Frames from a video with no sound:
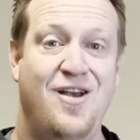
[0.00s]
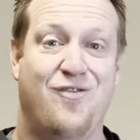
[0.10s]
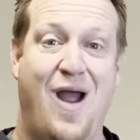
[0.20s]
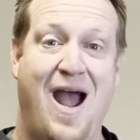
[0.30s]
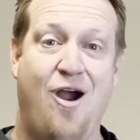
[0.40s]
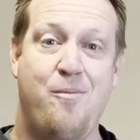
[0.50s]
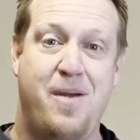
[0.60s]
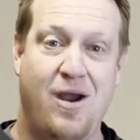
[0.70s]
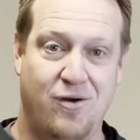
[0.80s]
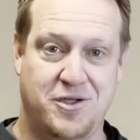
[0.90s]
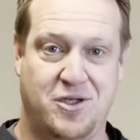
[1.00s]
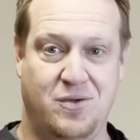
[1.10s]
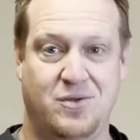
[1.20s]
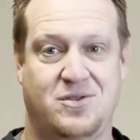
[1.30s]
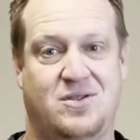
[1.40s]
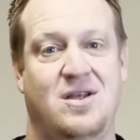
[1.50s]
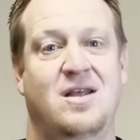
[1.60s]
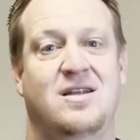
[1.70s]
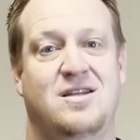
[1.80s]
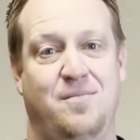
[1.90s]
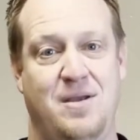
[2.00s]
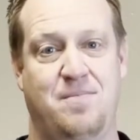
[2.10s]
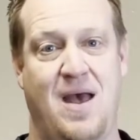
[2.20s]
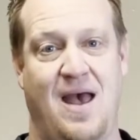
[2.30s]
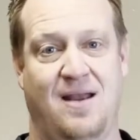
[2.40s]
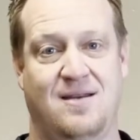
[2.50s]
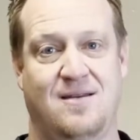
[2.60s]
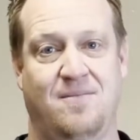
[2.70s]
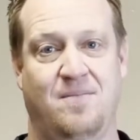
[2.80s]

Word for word: for our parachutes to be packed.